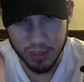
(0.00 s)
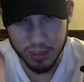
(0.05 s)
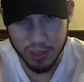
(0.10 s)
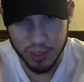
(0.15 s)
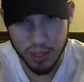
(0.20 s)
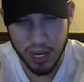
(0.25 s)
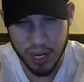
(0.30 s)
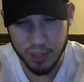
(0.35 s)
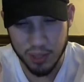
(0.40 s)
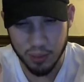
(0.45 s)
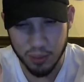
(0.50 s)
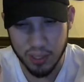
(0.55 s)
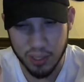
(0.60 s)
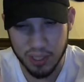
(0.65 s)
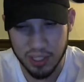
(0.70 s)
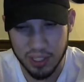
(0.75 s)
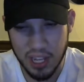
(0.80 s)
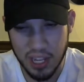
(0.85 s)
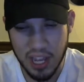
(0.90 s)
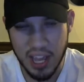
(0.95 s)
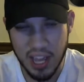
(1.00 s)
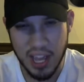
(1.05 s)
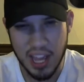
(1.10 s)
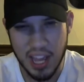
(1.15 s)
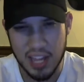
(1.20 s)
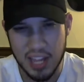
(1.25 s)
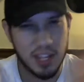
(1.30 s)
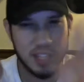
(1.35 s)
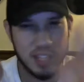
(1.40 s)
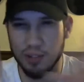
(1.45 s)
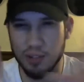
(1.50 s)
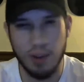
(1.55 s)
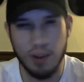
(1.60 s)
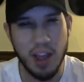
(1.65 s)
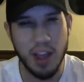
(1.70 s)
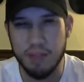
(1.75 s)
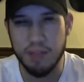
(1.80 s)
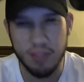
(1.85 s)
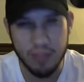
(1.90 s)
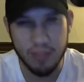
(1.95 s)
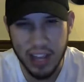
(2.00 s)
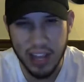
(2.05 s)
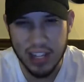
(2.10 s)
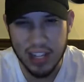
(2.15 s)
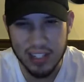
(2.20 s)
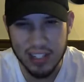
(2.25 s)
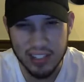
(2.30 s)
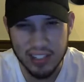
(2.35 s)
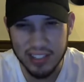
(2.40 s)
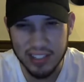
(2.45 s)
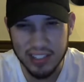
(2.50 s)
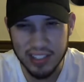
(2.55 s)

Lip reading: Transworld and doesn't ride for Vans.